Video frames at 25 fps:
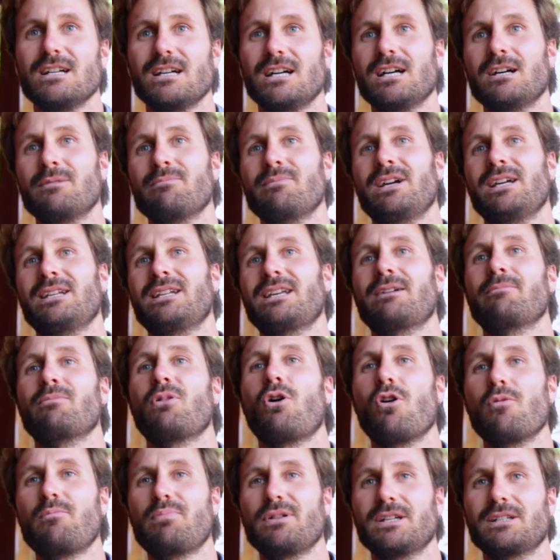and I'm
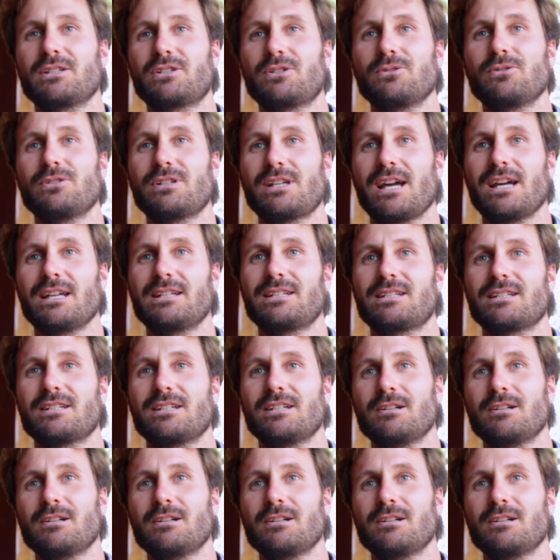hoping to get